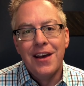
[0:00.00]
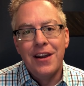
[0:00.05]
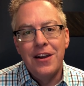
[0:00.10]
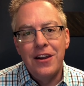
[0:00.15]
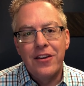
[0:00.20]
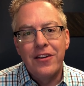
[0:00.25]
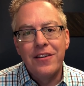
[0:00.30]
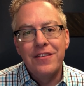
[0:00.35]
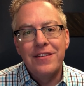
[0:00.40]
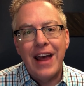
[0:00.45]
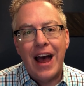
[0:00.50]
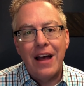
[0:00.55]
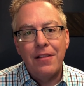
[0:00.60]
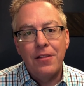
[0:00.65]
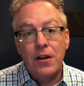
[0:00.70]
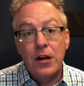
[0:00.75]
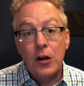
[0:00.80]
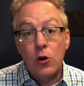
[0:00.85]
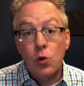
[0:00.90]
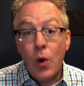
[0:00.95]
and you can
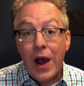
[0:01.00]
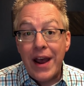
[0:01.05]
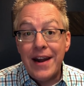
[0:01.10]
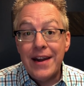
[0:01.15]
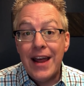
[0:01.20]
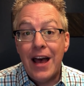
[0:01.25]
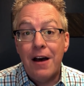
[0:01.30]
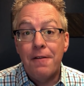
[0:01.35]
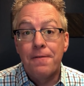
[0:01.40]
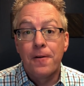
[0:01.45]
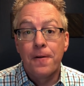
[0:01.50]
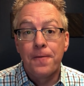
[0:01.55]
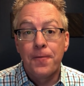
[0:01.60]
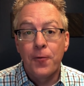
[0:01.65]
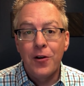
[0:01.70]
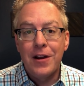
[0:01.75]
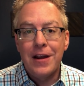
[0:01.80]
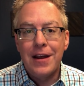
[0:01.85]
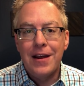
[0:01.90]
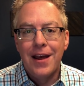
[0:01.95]
download it right now for
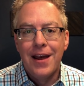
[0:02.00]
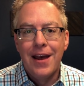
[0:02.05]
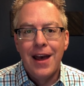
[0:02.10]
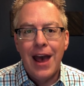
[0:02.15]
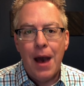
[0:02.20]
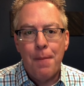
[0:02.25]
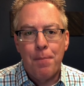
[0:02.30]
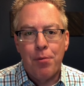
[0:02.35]
free at